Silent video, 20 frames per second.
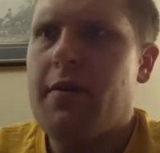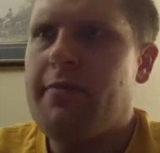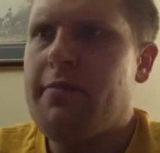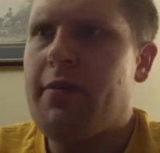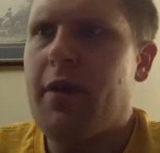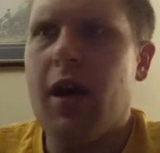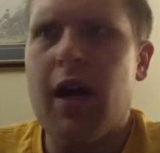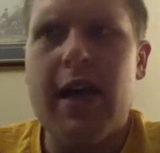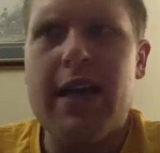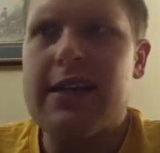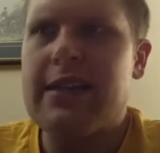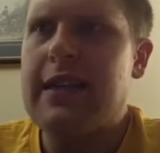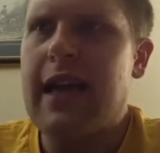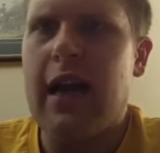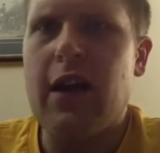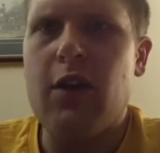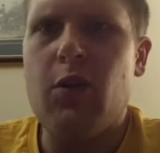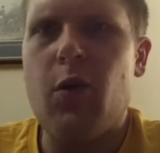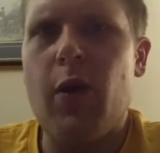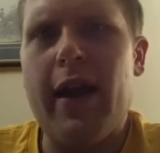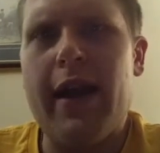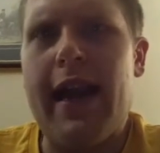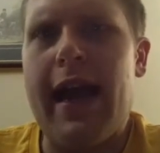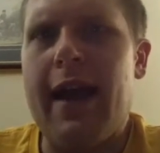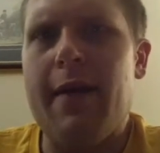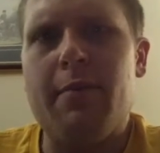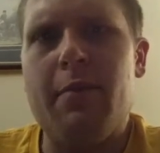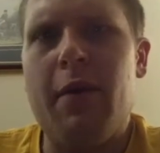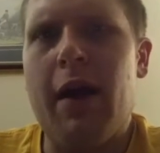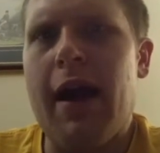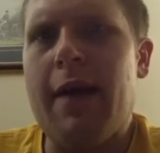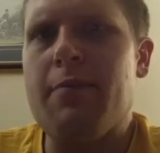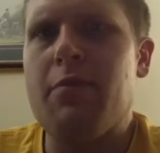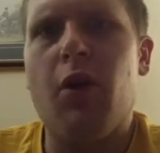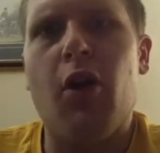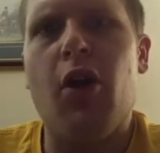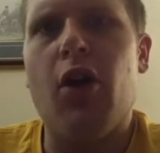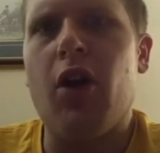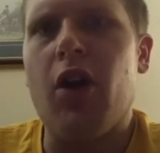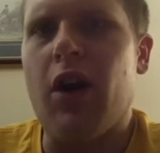but it's not quite at my
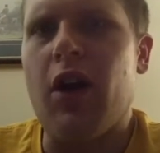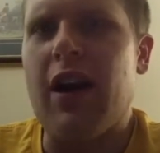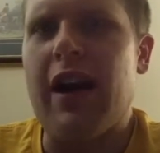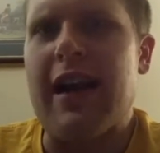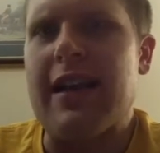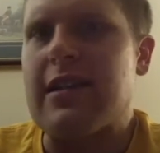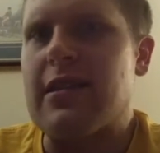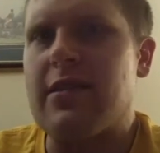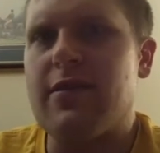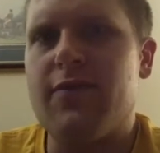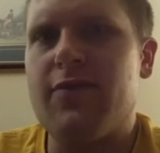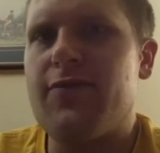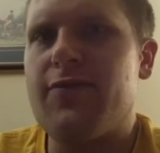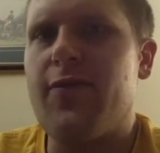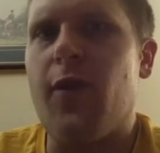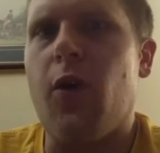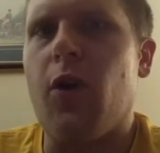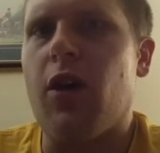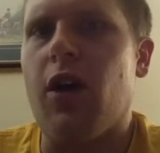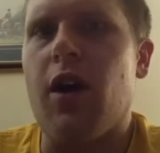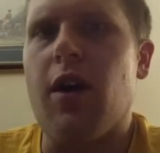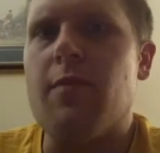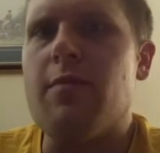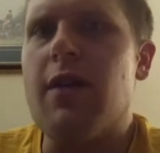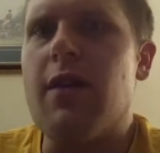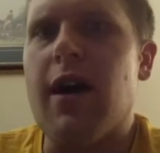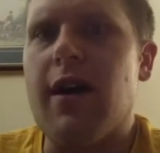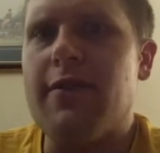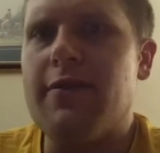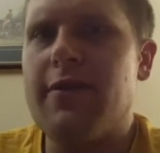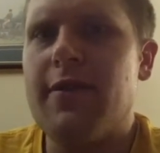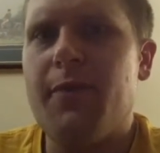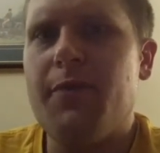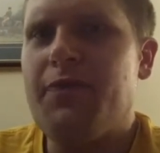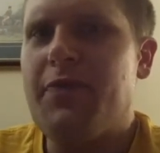par as 4 or above.